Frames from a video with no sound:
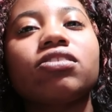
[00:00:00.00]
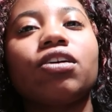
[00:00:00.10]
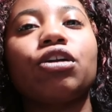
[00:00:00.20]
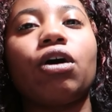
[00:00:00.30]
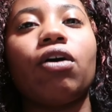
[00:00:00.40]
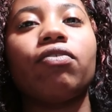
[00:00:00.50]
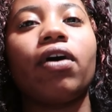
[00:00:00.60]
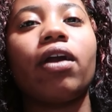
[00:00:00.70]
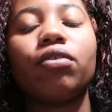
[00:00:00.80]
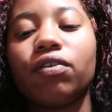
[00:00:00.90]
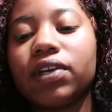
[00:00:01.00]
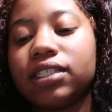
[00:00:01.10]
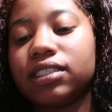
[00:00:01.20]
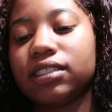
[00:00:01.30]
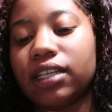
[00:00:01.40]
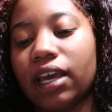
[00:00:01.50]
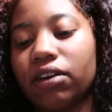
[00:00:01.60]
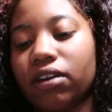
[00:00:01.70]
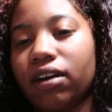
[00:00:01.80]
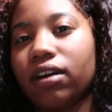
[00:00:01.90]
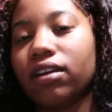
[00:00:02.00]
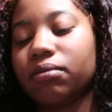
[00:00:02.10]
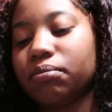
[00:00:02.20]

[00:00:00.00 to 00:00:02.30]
turned off. I don't know if it's dead or not.